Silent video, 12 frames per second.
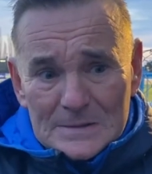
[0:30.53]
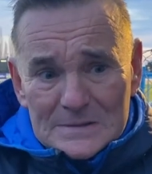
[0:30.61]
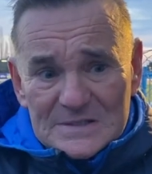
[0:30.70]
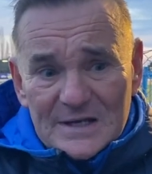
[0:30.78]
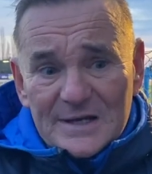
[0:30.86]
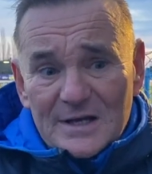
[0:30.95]

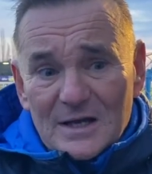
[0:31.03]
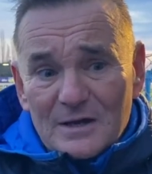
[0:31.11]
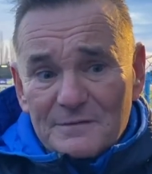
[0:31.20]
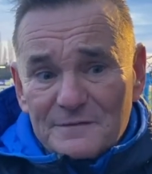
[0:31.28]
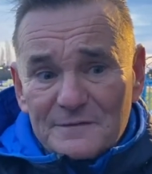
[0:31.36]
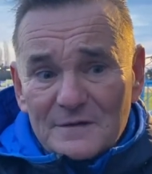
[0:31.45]
Second
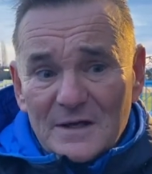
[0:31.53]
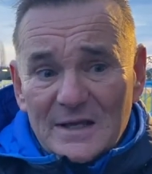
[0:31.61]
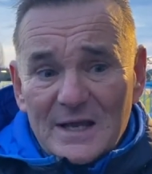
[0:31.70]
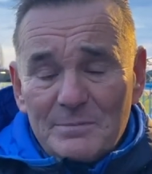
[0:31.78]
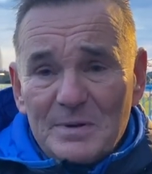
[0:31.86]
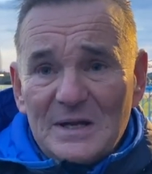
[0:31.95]
half,
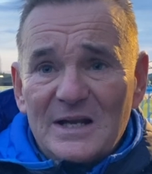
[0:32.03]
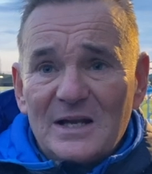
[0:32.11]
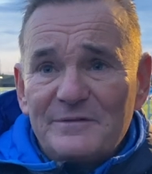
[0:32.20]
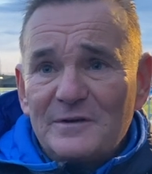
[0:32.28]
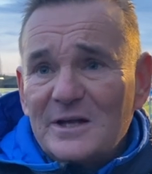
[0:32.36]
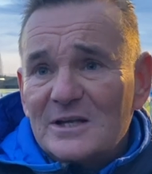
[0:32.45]
again, Billy
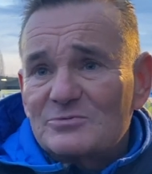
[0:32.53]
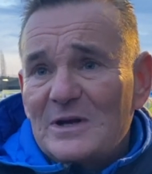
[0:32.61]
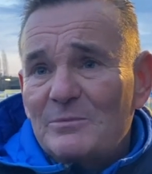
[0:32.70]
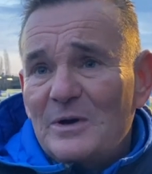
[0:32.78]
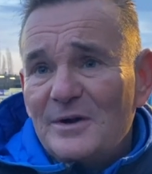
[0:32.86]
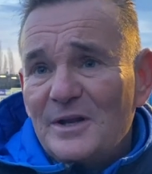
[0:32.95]
Clifford gets
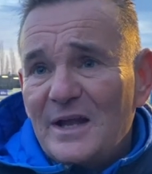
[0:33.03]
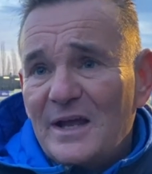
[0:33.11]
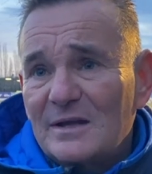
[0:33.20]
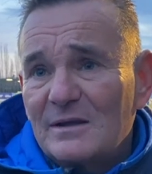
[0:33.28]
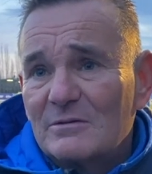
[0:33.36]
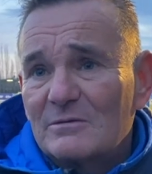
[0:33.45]
wrapped round the
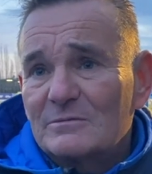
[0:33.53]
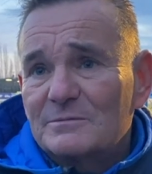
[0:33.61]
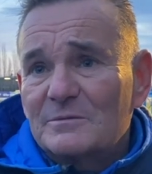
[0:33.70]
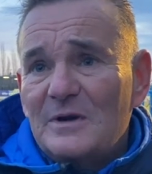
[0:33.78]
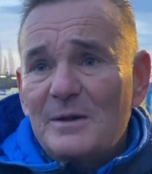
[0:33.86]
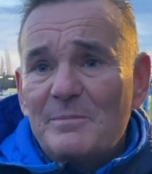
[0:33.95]
neck,
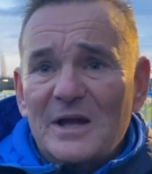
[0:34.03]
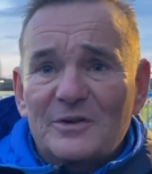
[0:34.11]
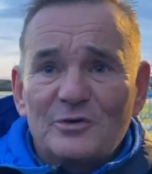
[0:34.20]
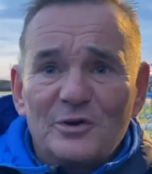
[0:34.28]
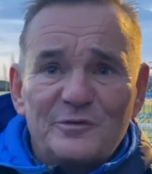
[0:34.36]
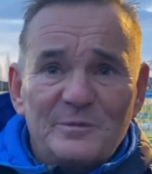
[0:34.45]
running back
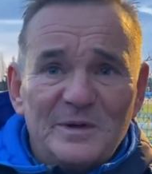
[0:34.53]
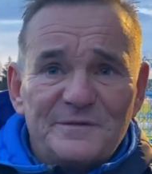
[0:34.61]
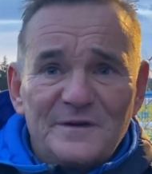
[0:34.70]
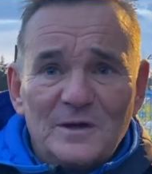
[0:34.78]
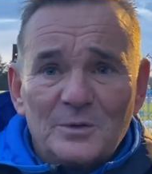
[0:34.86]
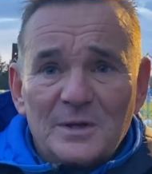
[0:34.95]
through from
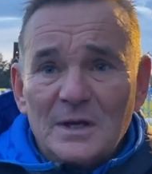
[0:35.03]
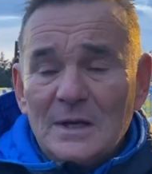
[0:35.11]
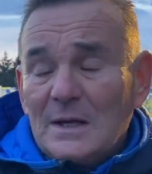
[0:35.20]
midfield.